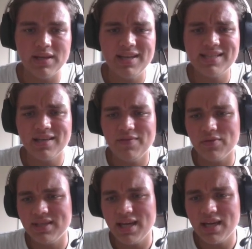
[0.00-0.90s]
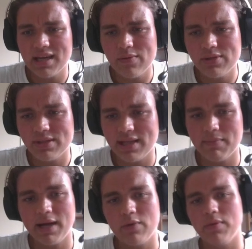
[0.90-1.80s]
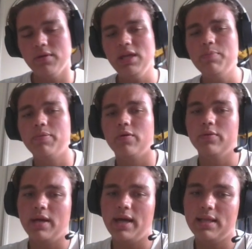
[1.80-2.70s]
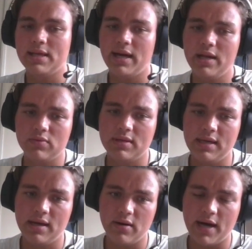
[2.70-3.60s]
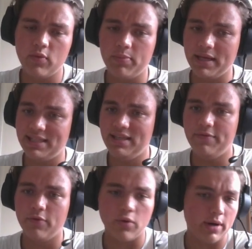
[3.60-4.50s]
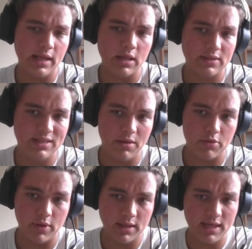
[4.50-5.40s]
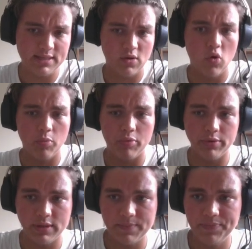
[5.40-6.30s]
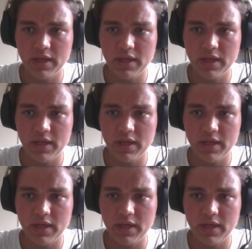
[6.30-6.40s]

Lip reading: The idea is that if you take, I will just take back with the e-pawn, and I don't care, I will play c4 and not c3. That is the whole point.